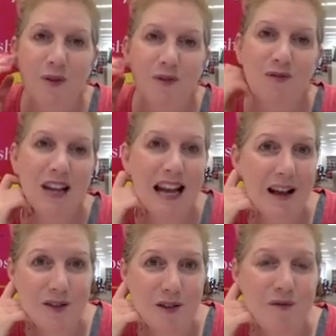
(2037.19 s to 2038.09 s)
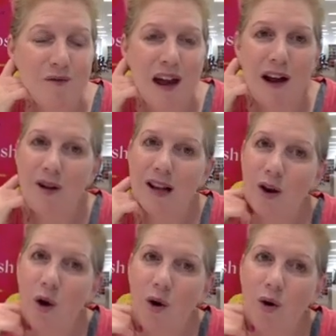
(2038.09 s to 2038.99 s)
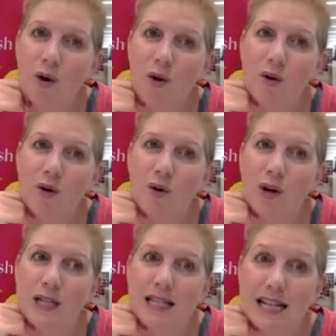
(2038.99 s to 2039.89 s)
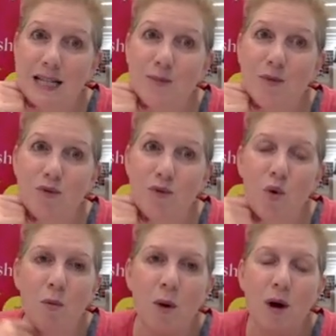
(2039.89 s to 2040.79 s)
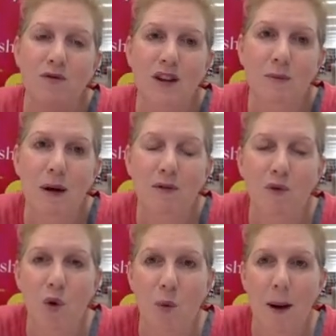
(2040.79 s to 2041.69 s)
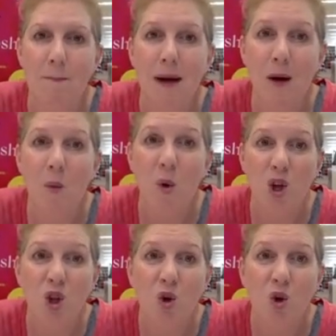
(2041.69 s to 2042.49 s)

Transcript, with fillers: fill out a very long assessment form, a feedback form about what you're